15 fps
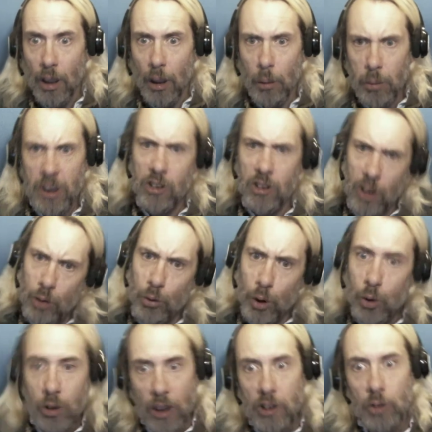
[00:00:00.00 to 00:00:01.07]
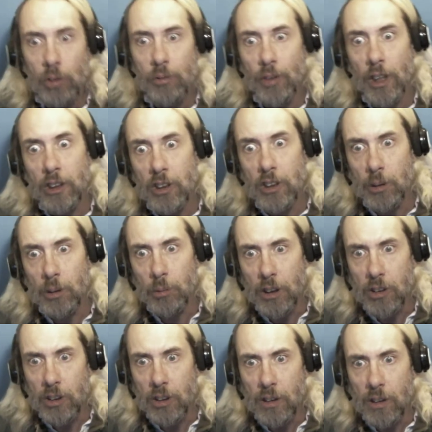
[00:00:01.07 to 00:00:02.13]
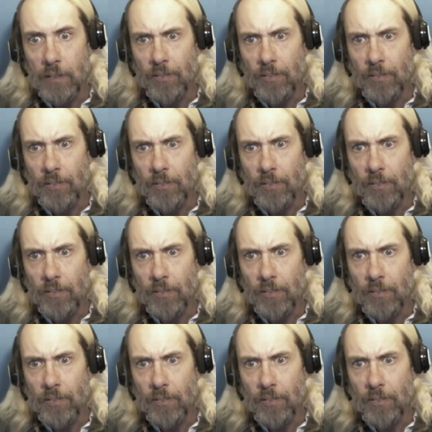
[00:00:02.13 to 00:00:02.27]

Because at root, that's what fascism is.